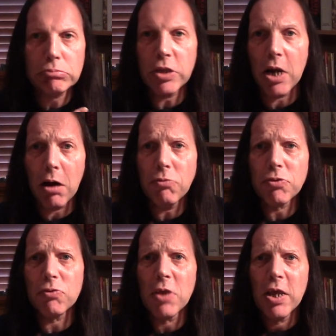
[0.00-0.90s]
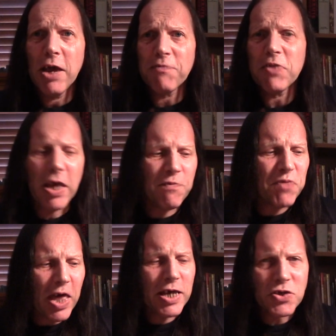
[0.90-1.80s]
yeah, if
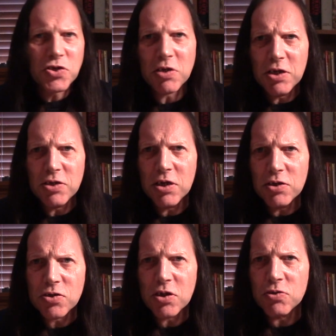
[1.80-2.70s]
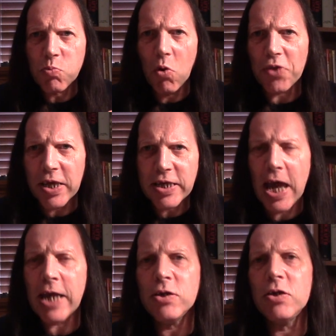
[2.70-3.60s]
that is what they
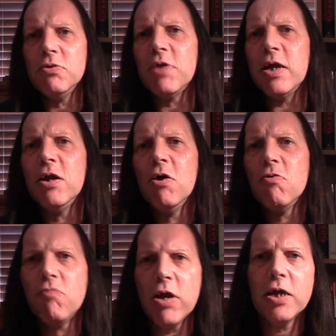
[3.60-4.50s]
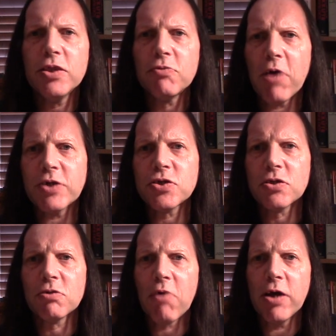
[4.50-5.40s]
can do, then really the rest
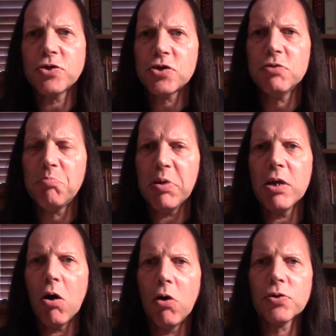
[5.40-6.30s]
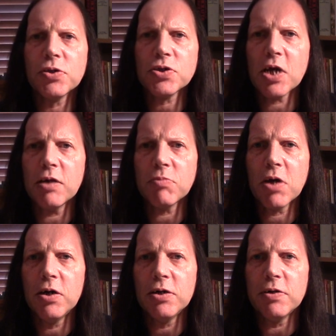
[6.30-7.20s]
of the range should be on the same
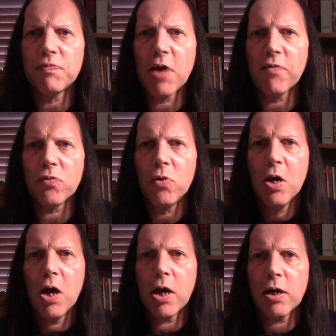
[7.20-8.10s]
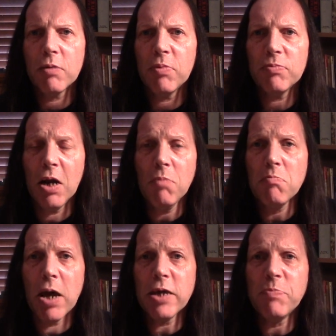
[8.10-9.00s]
kind of level. And I'm, you know,
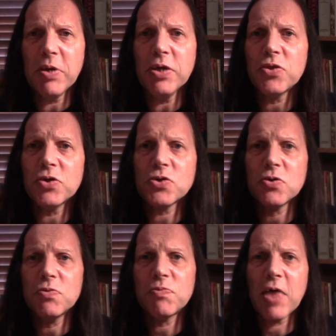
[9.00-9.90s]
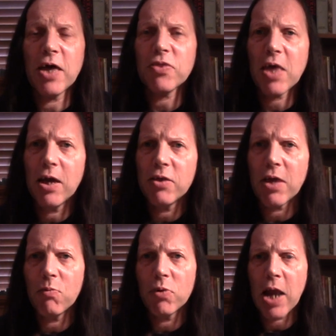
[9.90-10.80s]
maybe that sort of
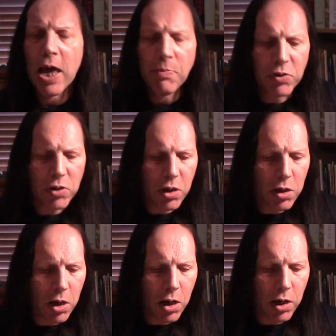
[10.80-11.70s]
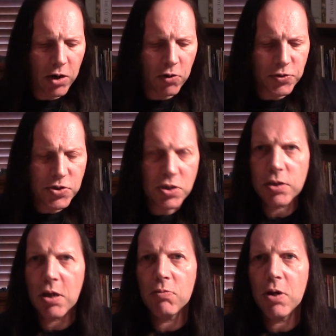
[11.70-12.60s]
that will happen. I honestly
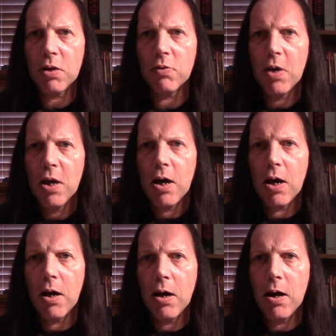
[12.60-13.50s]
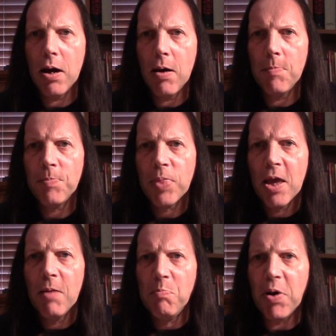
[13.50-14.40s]
don't know.
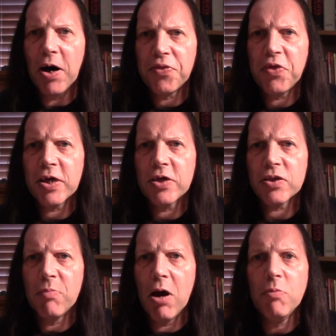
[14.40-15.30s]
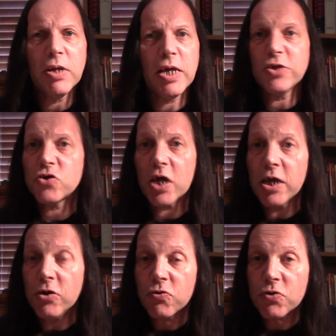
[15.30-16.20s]
But I think at the moment it's
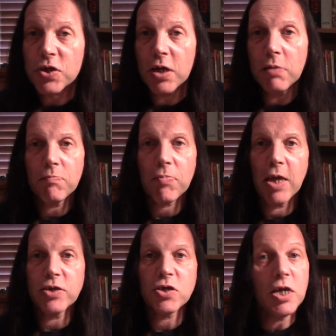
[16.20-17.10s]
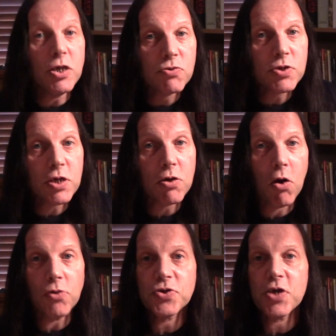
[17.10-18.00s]
interesting. It's an interesting
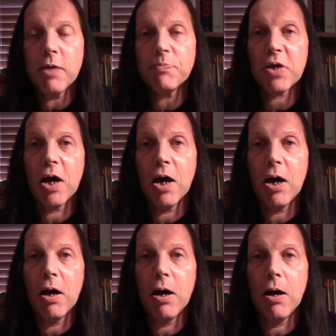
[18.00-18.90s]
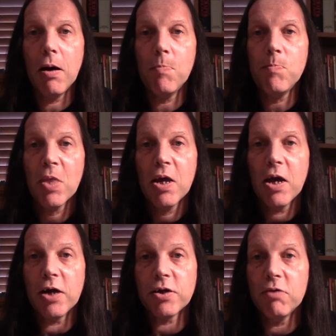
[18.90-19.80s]
concept.
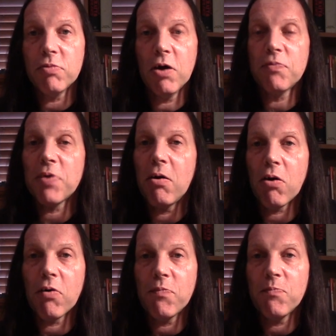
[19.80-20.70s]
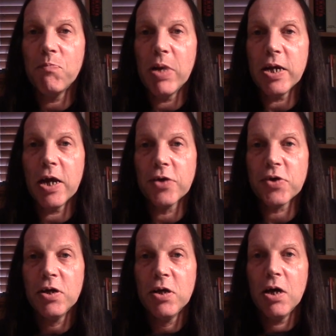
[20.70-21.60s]
I don't know if there are many
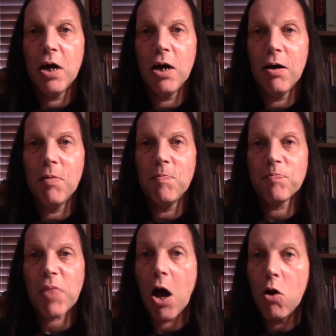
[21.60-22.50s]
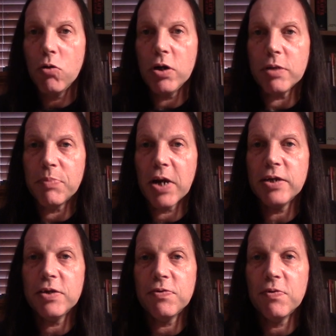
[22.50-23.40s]
other wholly
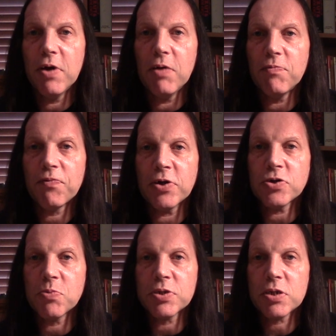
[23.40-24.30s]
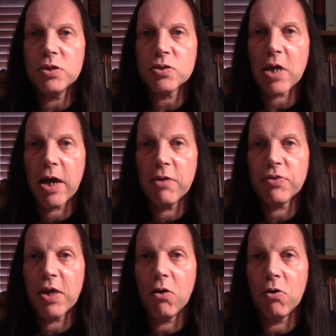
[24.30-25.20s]
blended French whiskies
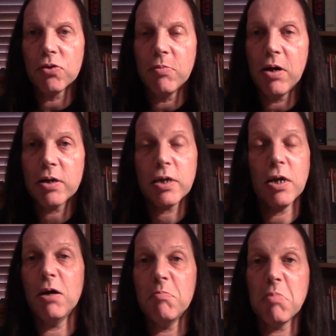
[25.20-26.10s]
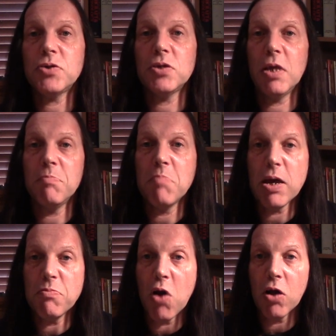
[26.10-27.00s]
out there on the market. I imagine they
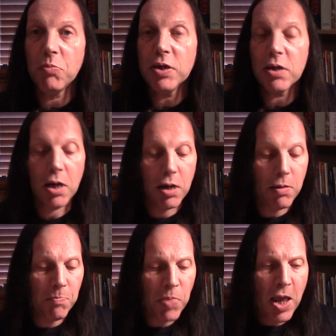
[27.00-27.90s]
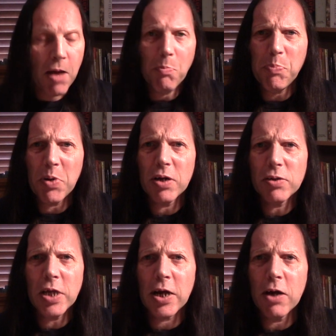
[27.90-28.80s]
may well be.
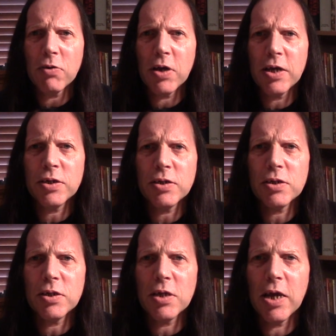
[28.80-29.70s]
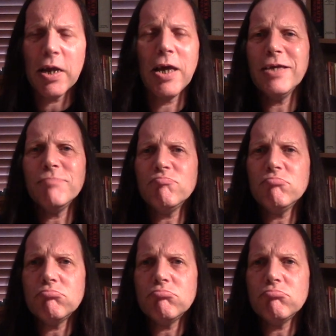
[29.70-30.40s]
But, you know, I